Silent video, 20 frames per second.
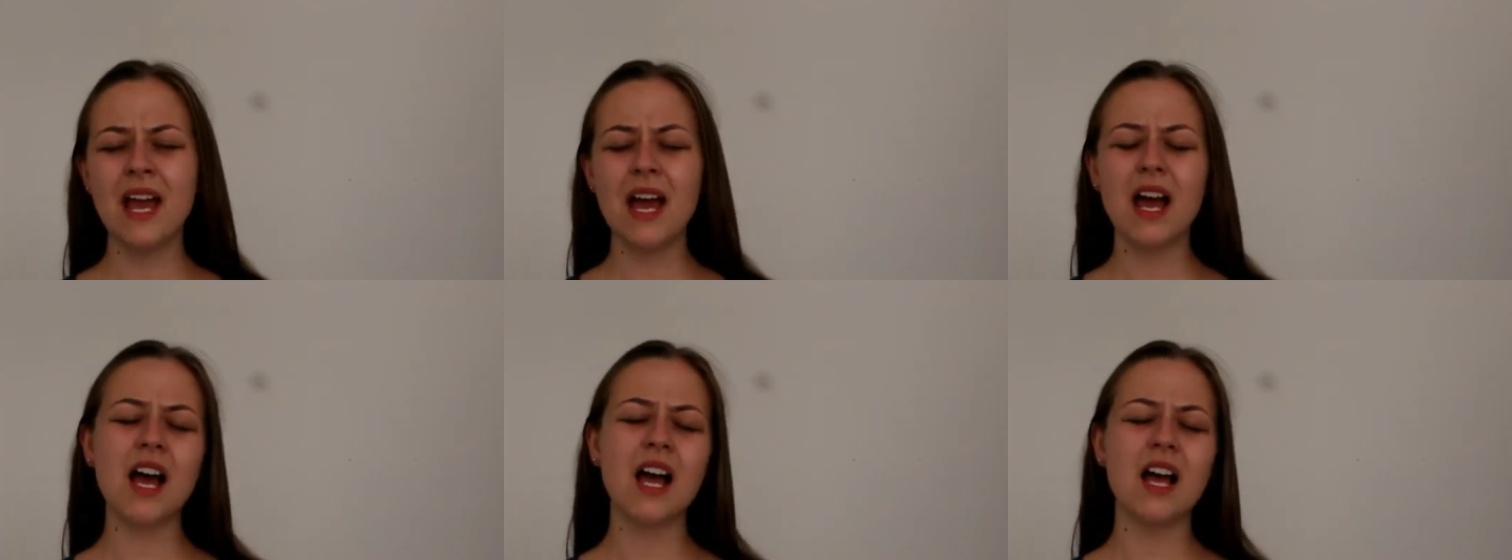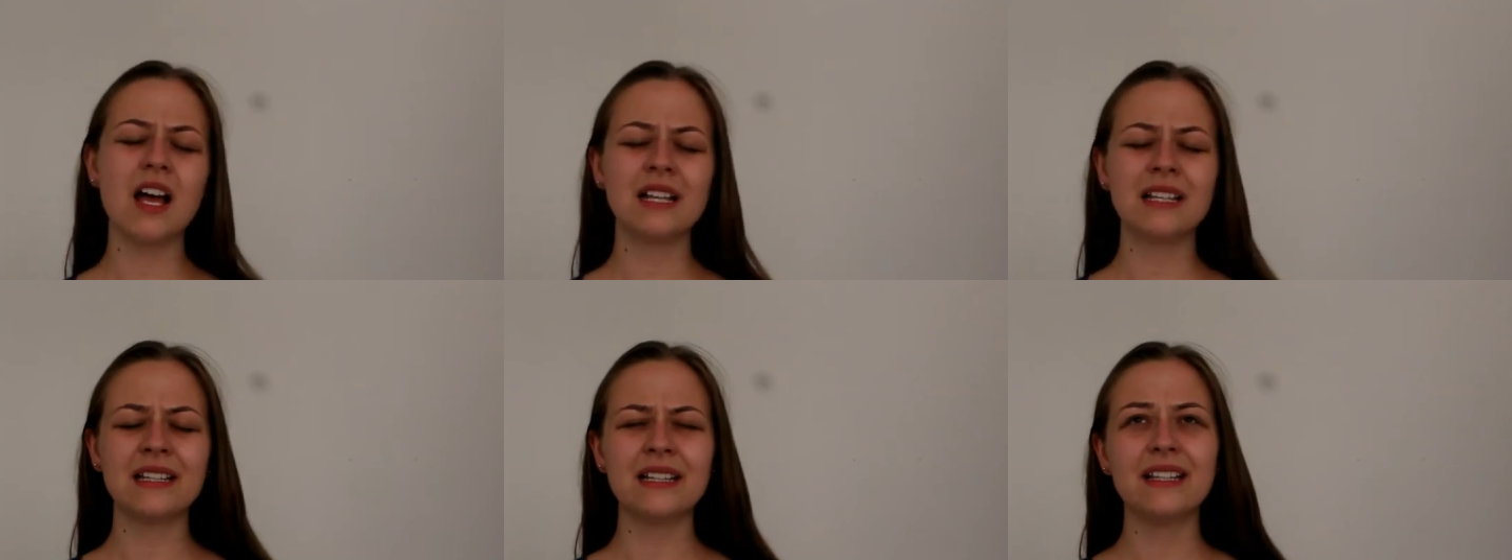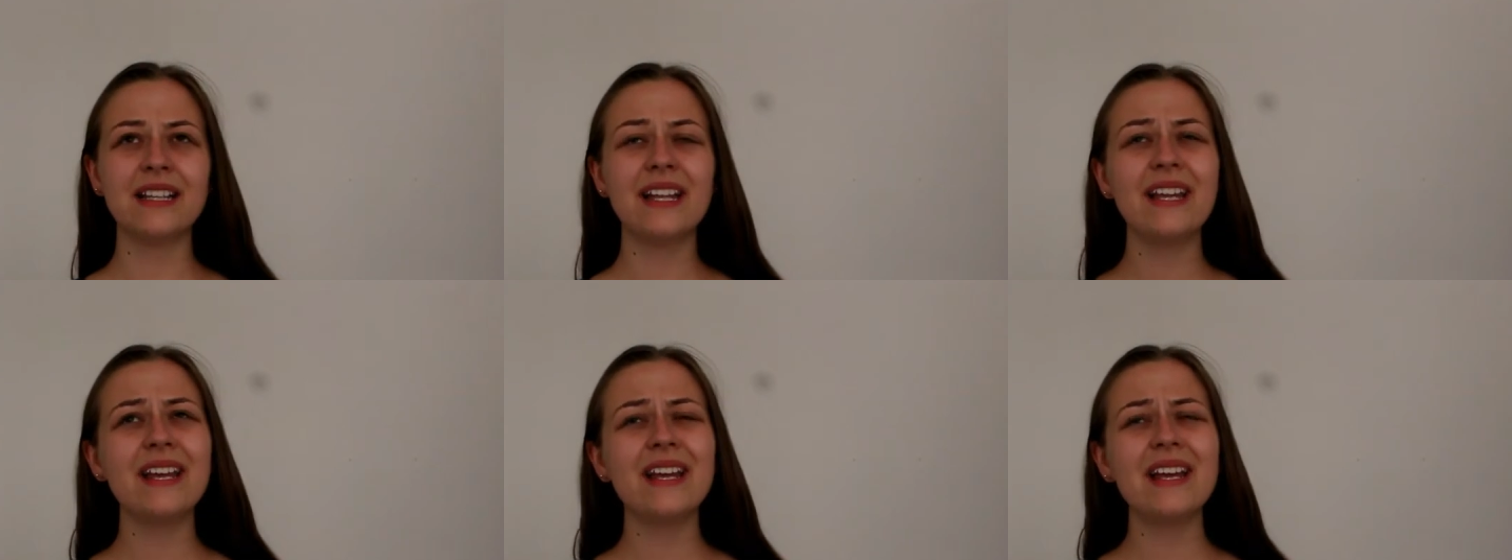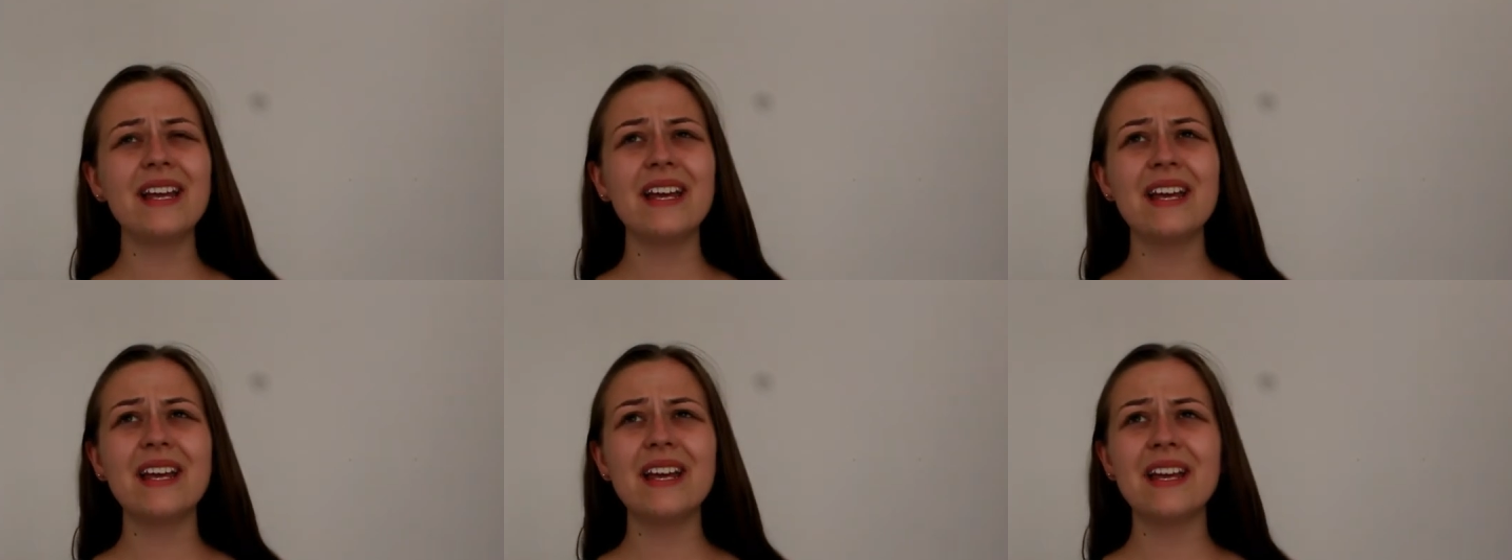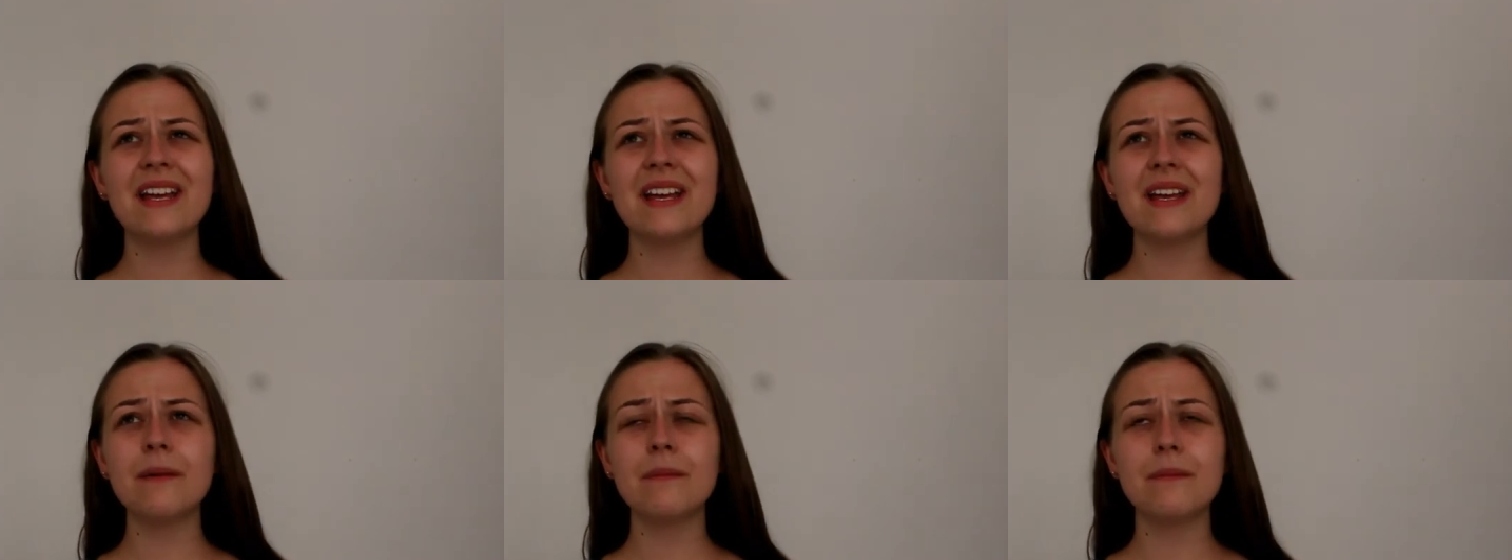
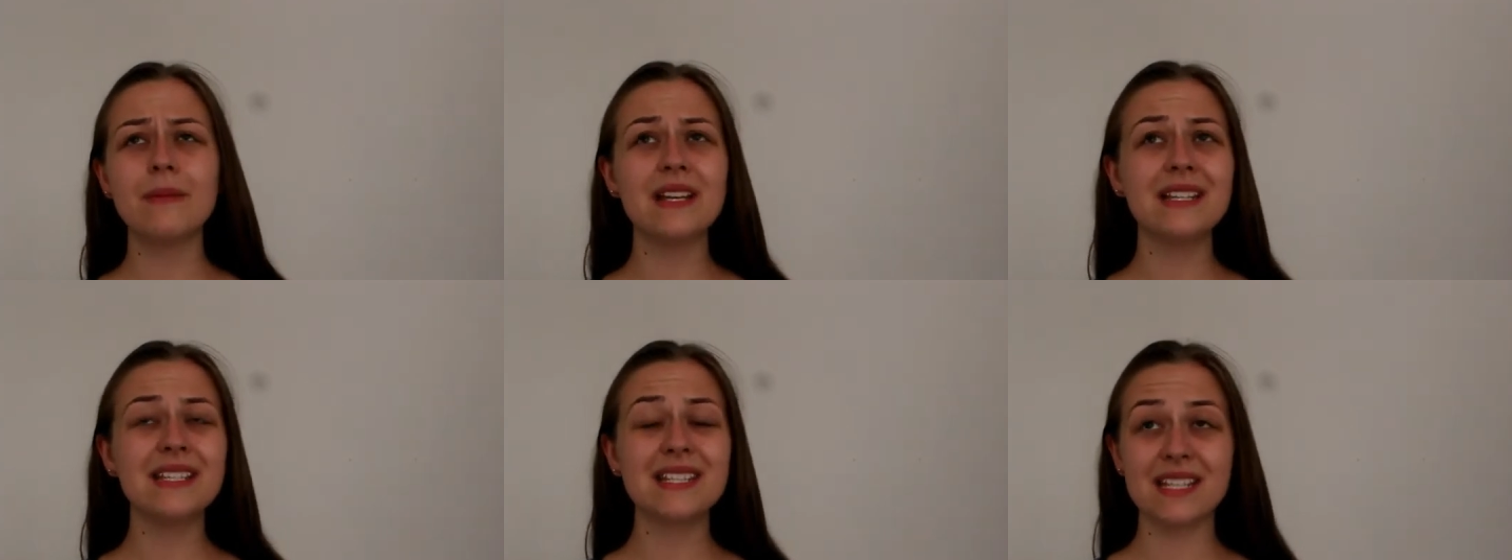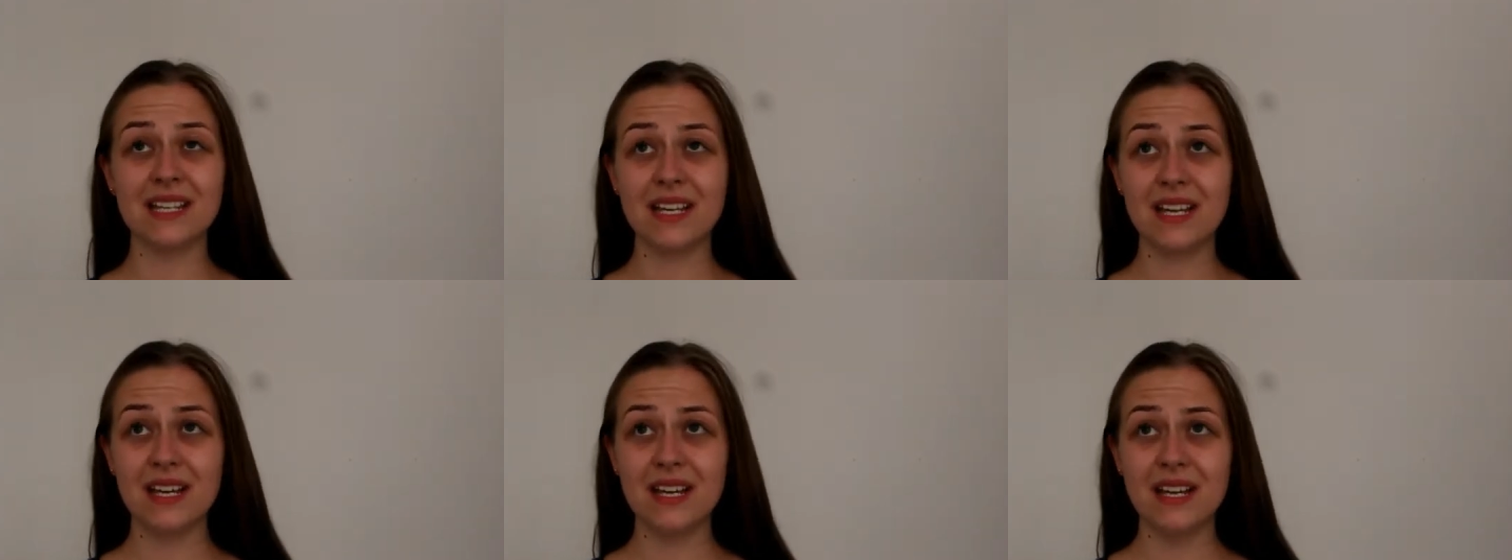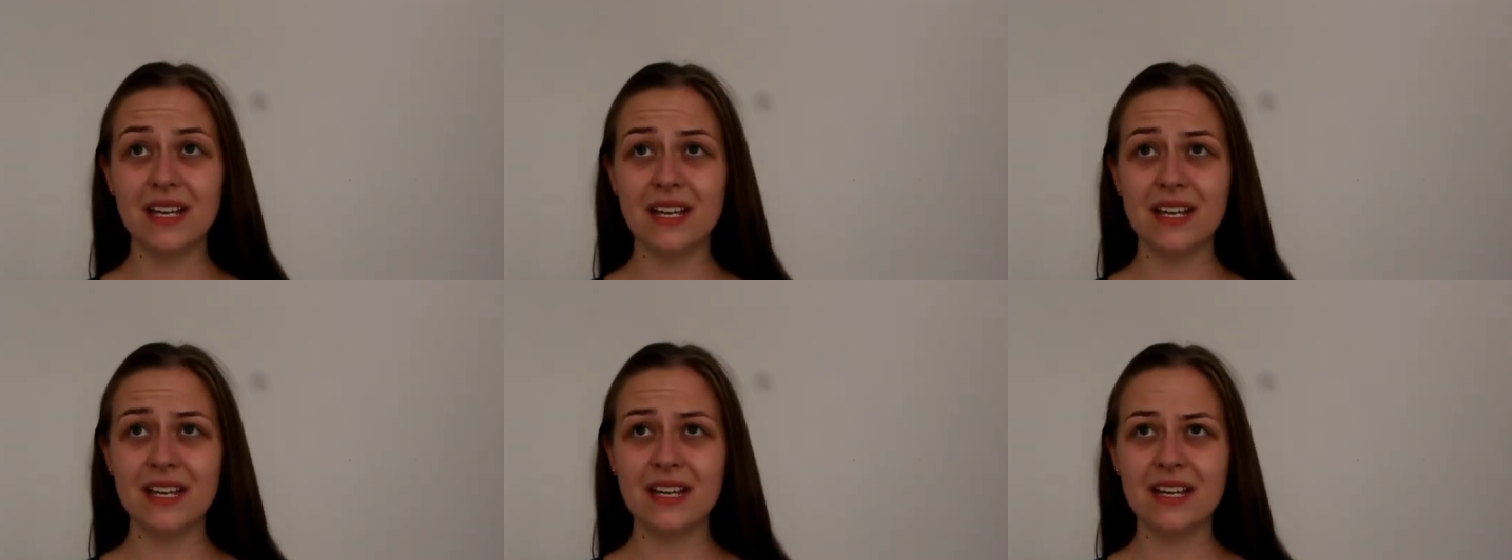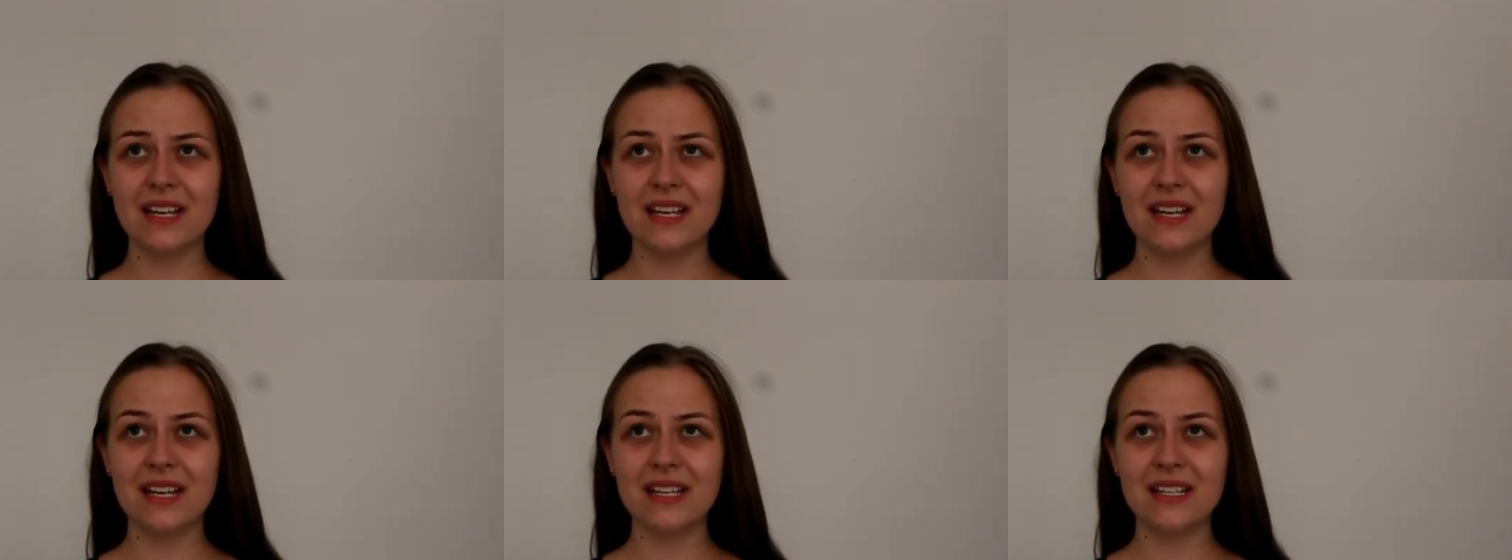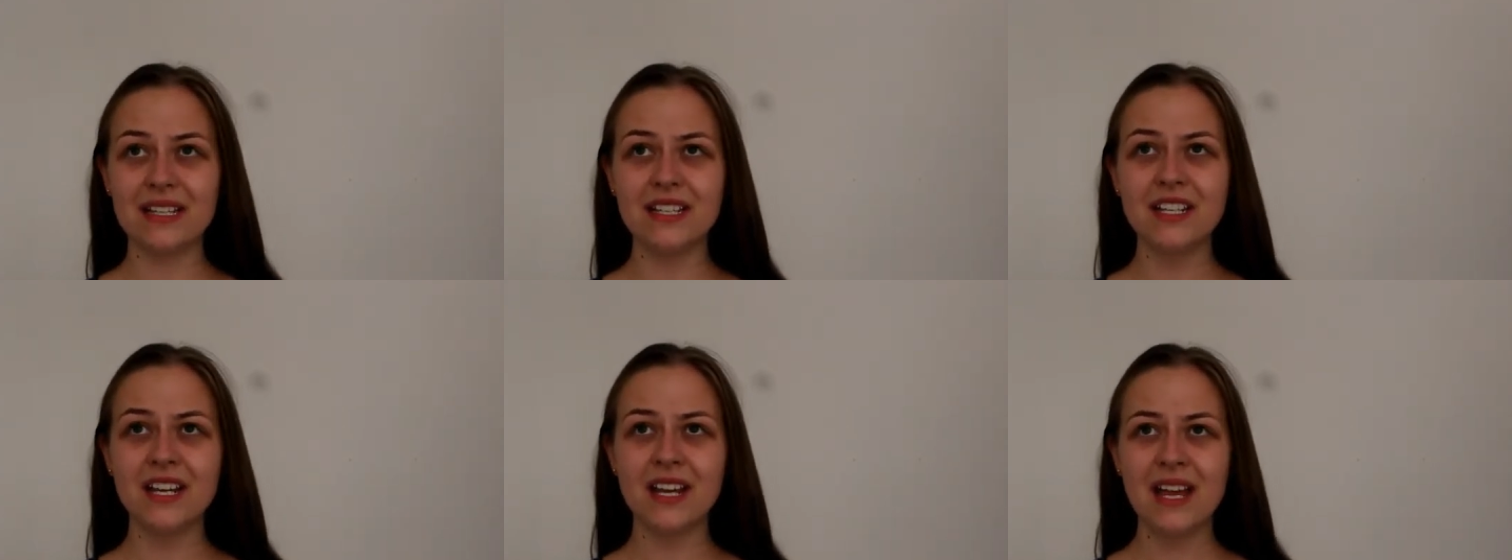
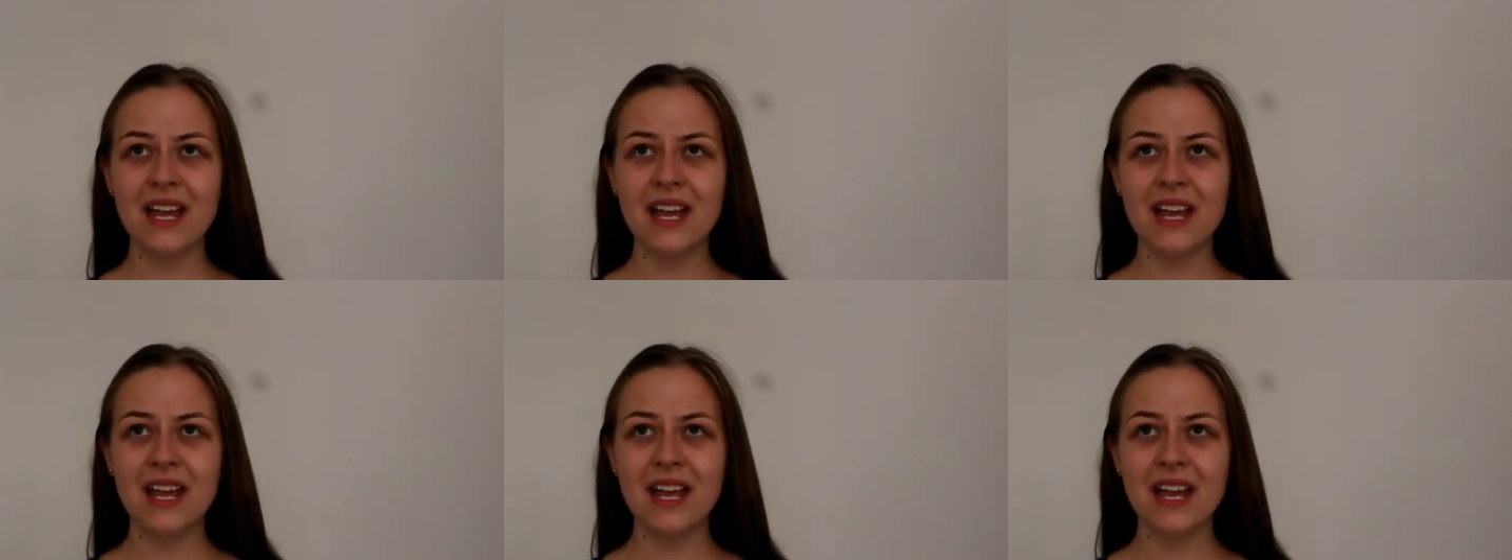unlimited.